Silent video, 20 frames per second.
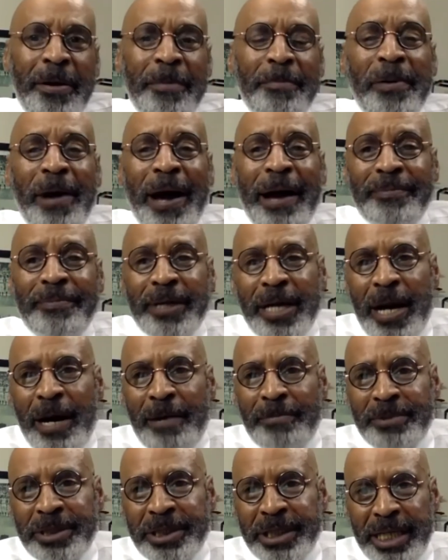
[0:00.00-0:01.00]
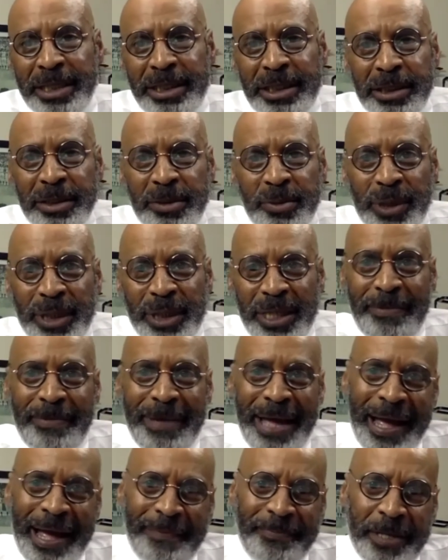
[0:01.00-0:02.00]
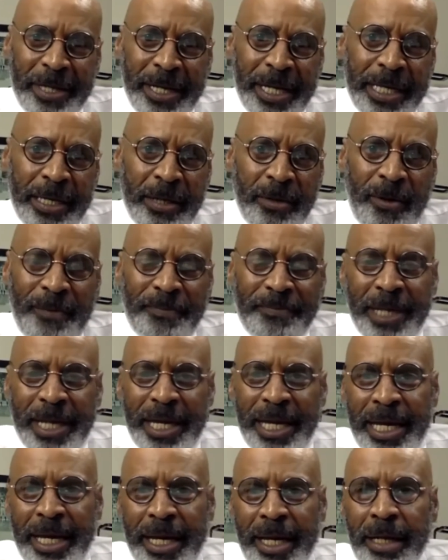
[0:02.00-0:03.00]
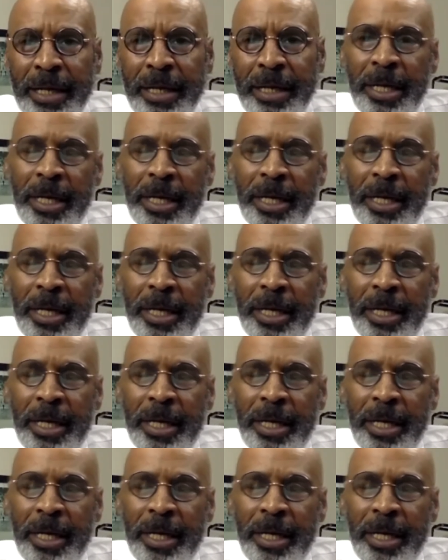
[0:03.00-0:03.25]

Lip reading: private conversations with them after they get off the air